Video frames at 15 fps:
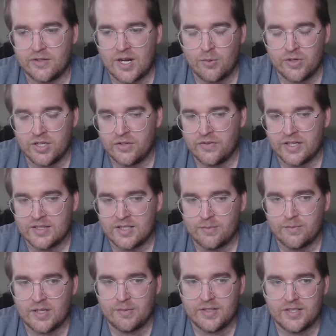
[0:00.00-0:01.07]
I wonder if like they
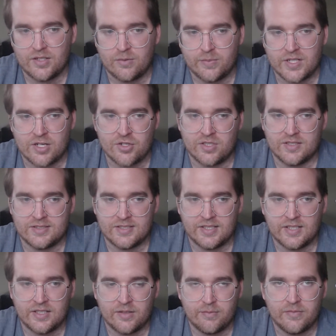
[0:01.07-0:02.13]
maybe potentially see
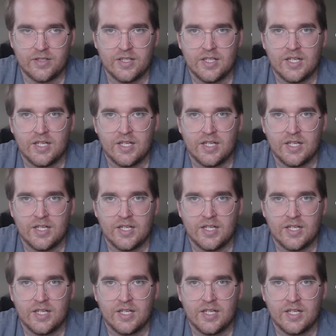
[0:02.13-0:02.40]
him